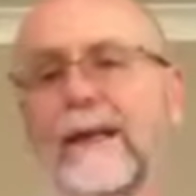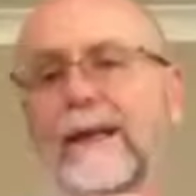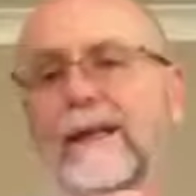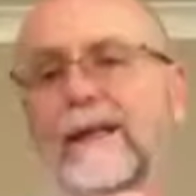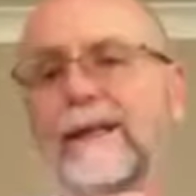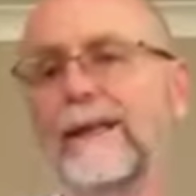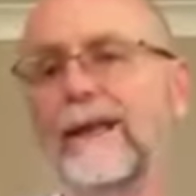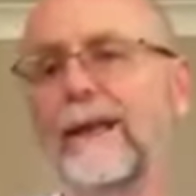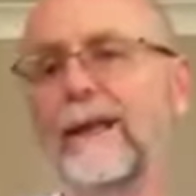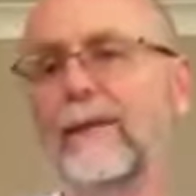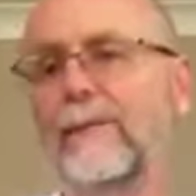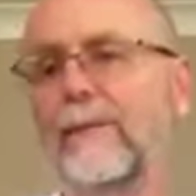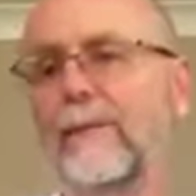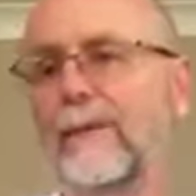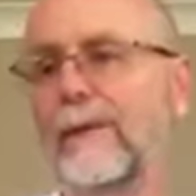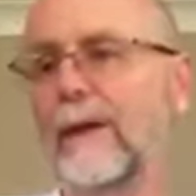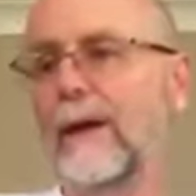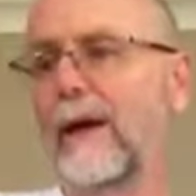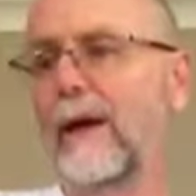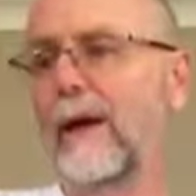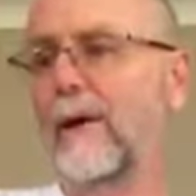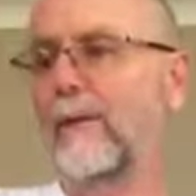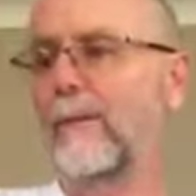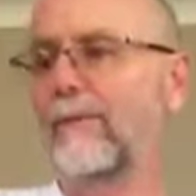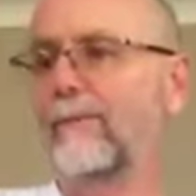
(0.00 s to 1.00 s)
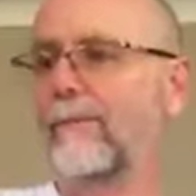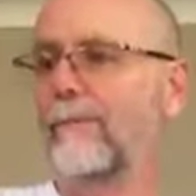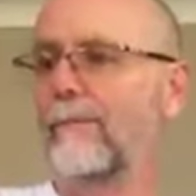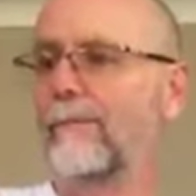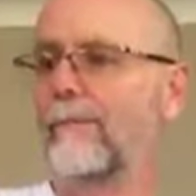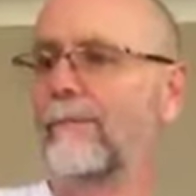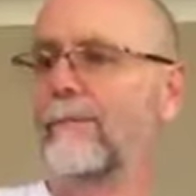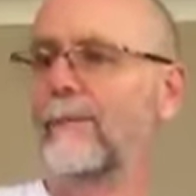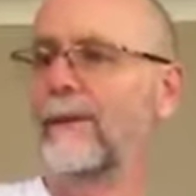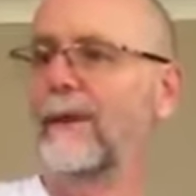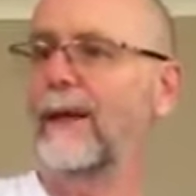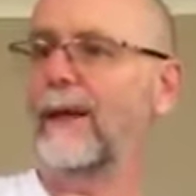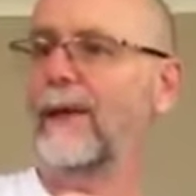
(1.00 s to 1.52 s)
I said,
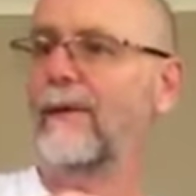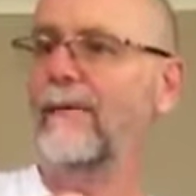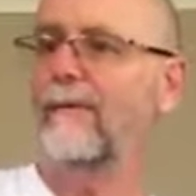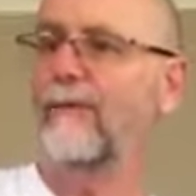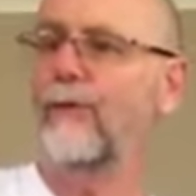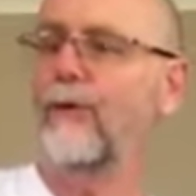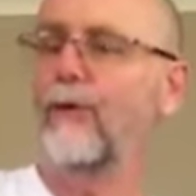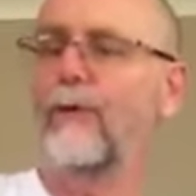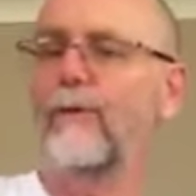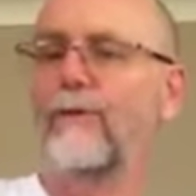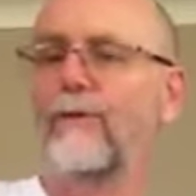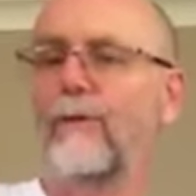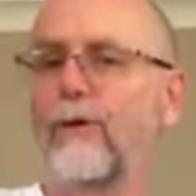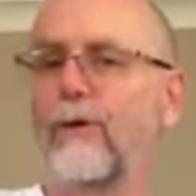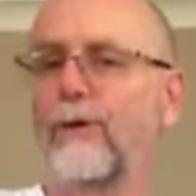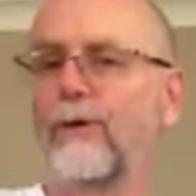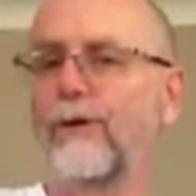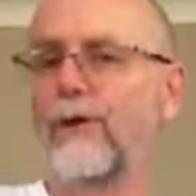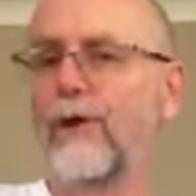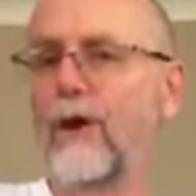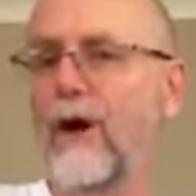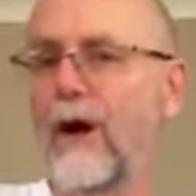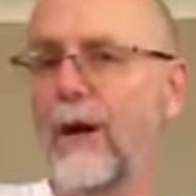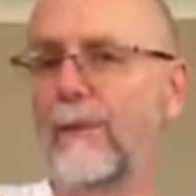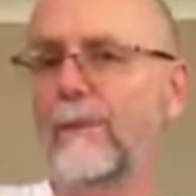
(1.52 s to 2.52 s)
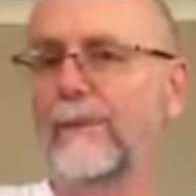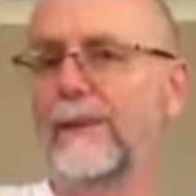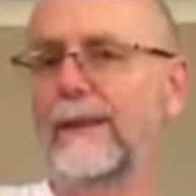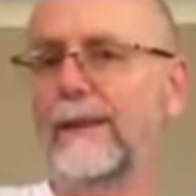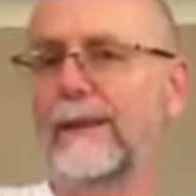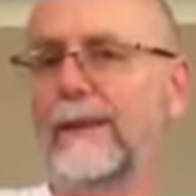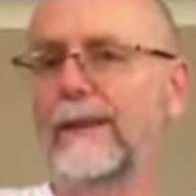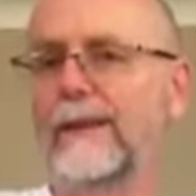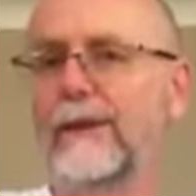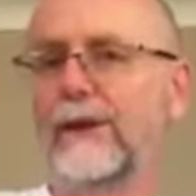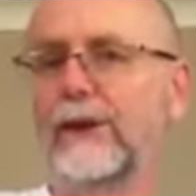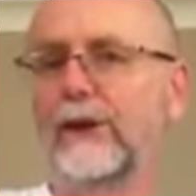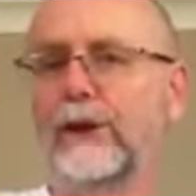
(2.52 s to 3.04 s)
in a 4/4 time
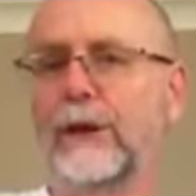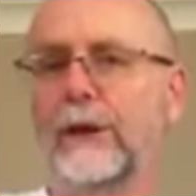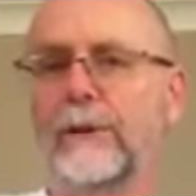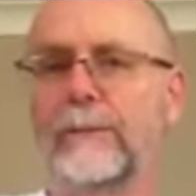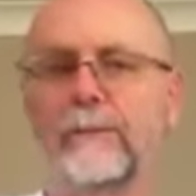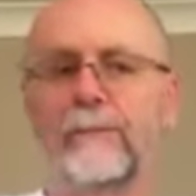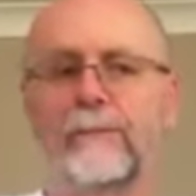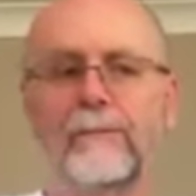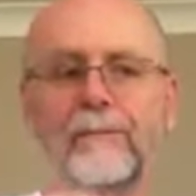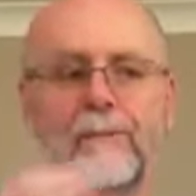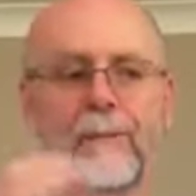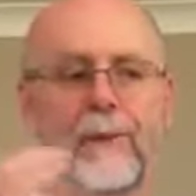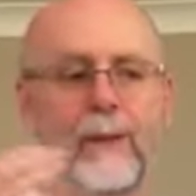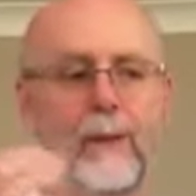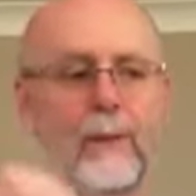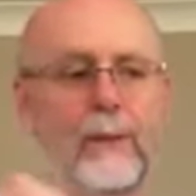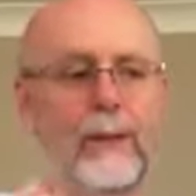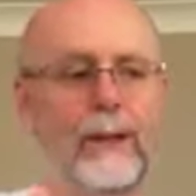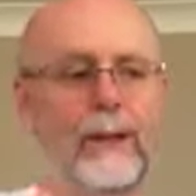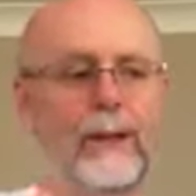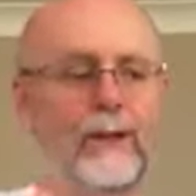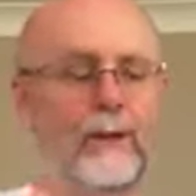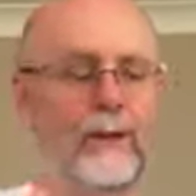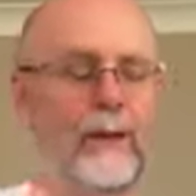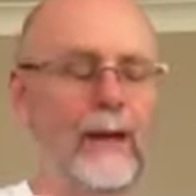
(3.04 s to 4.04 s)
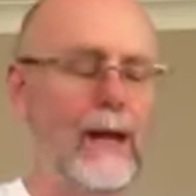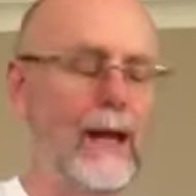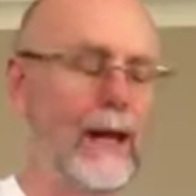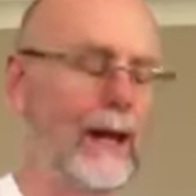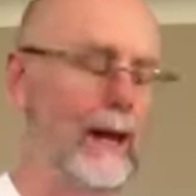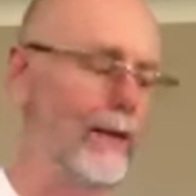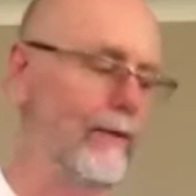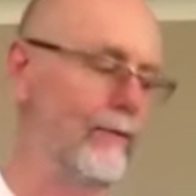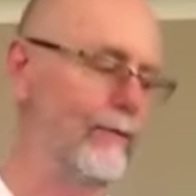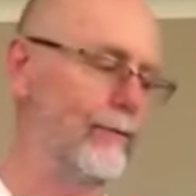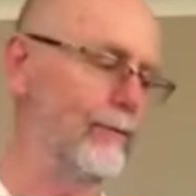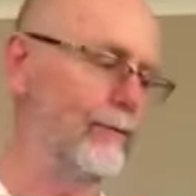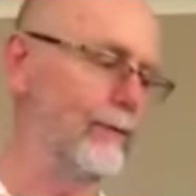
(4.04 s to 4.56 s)
signature, we could
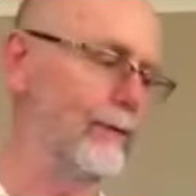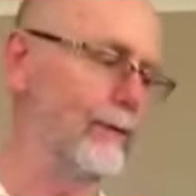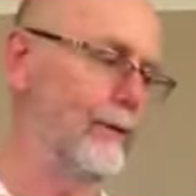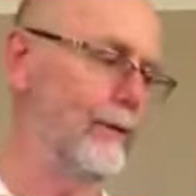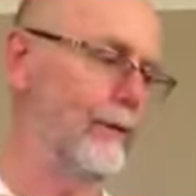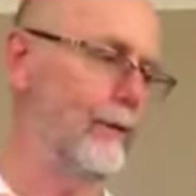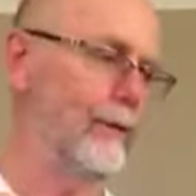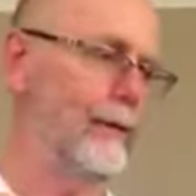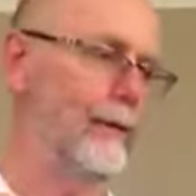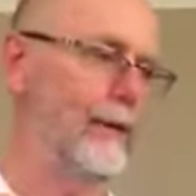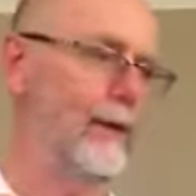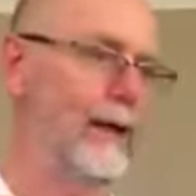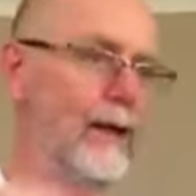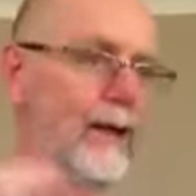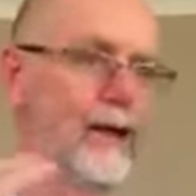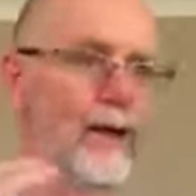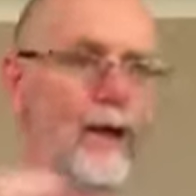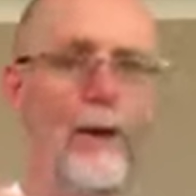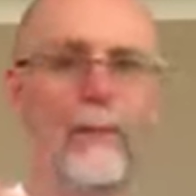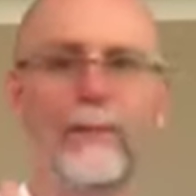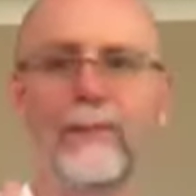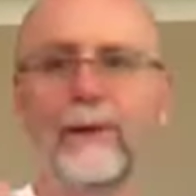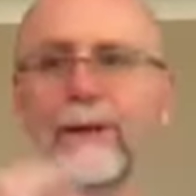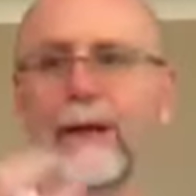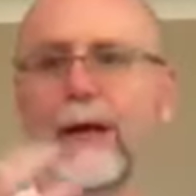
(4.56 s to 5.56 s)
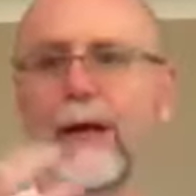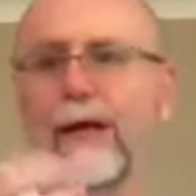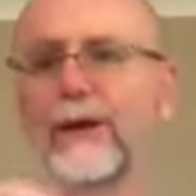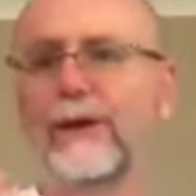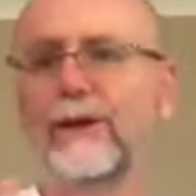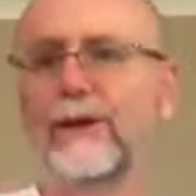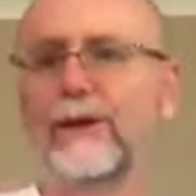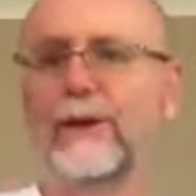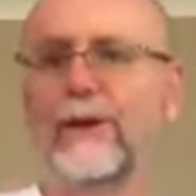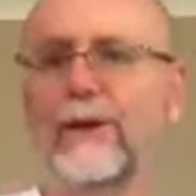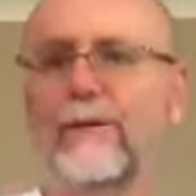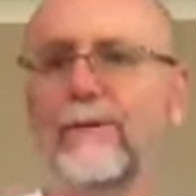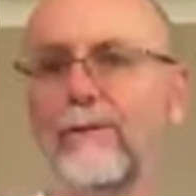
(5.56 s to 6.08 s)
have a
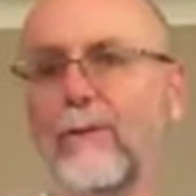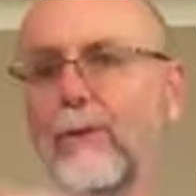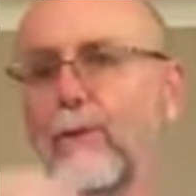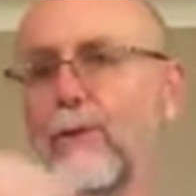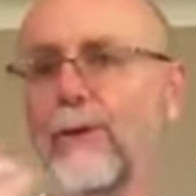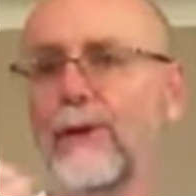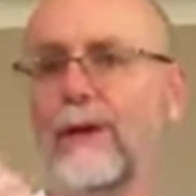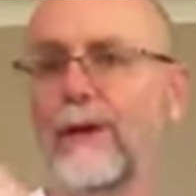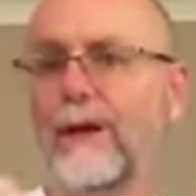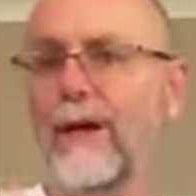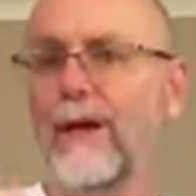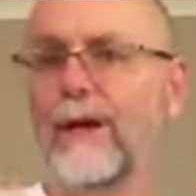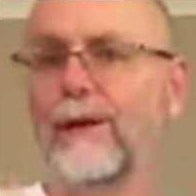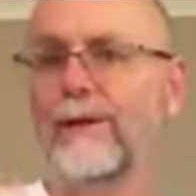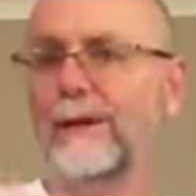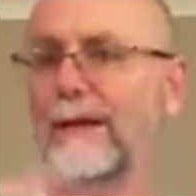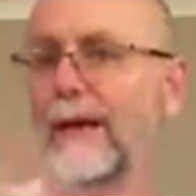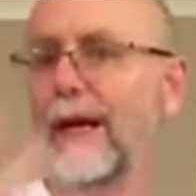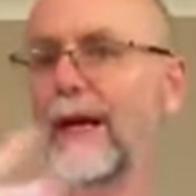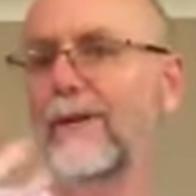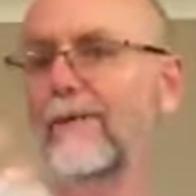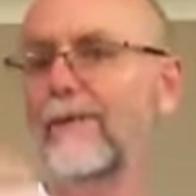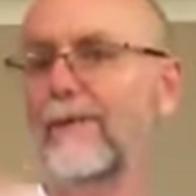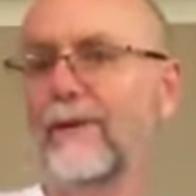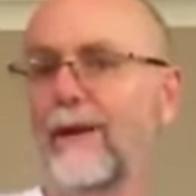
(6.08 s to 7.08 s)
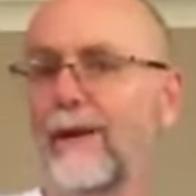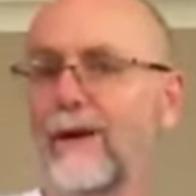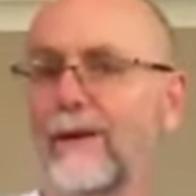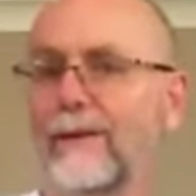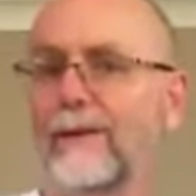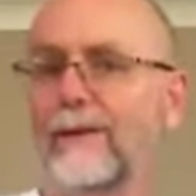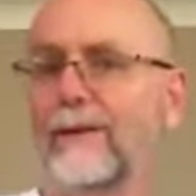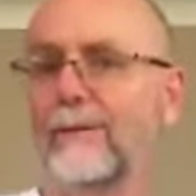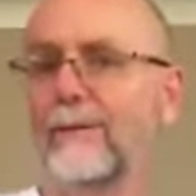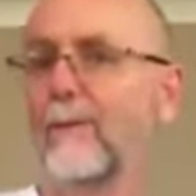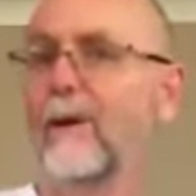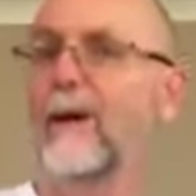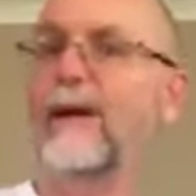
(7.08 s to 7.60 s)
combination of quarter notes, eighth
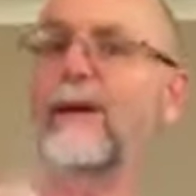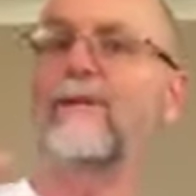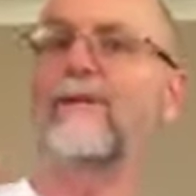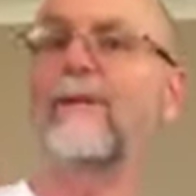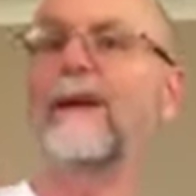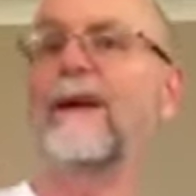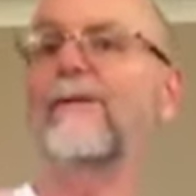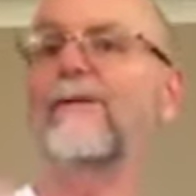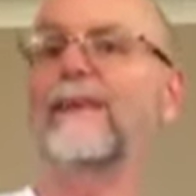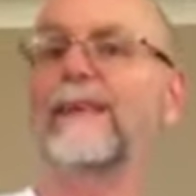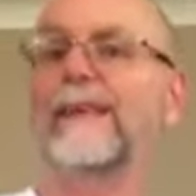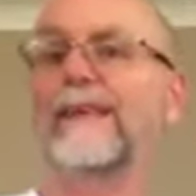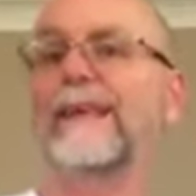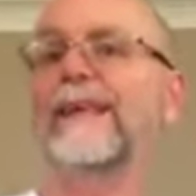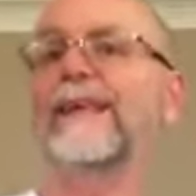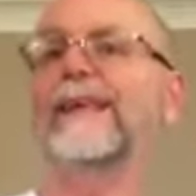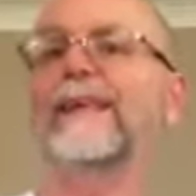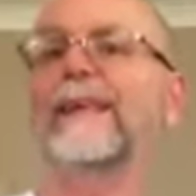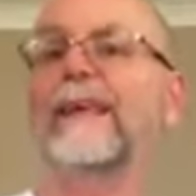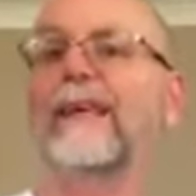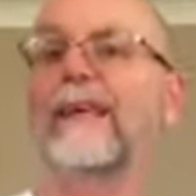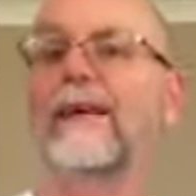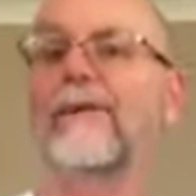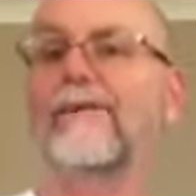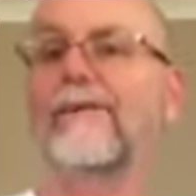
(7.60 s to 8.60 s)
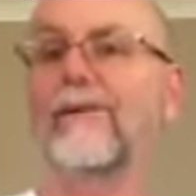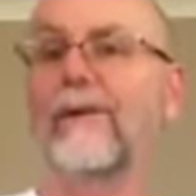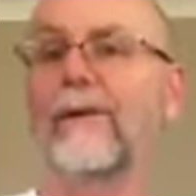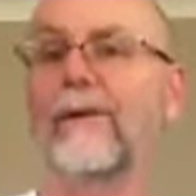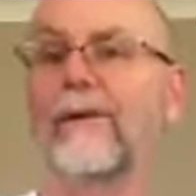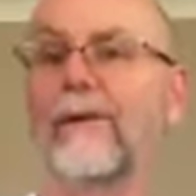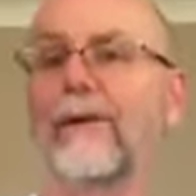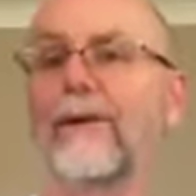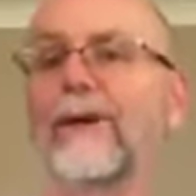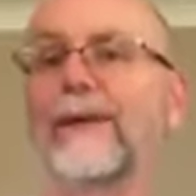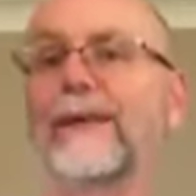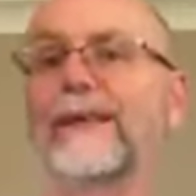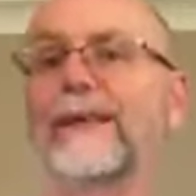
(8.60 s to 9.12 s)
notes, might even have 16th or
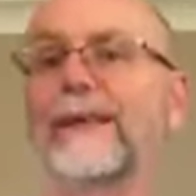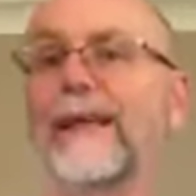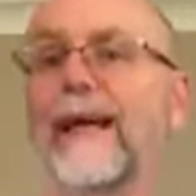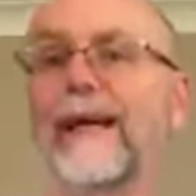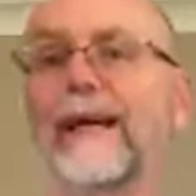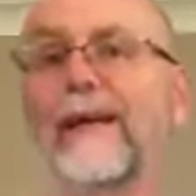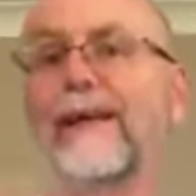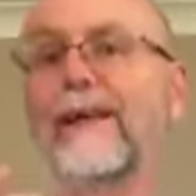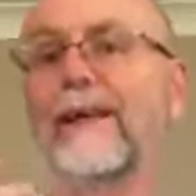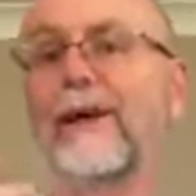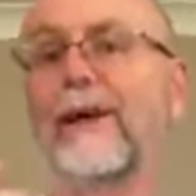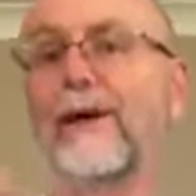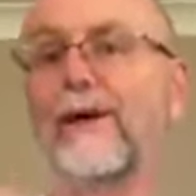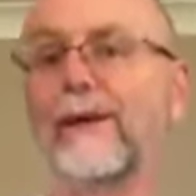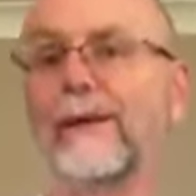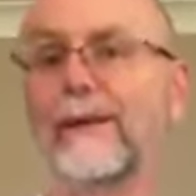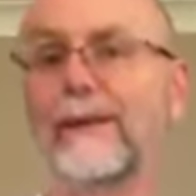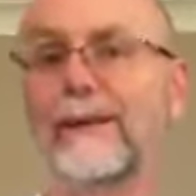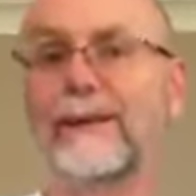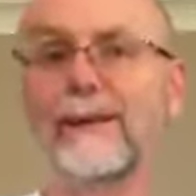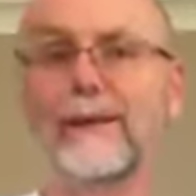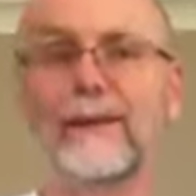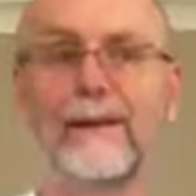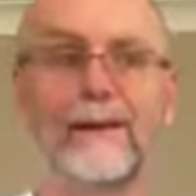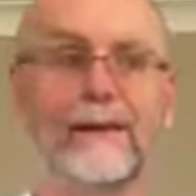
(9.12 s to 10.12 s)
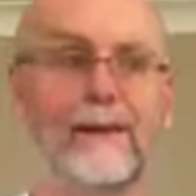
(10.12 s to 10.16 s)
32nd notes.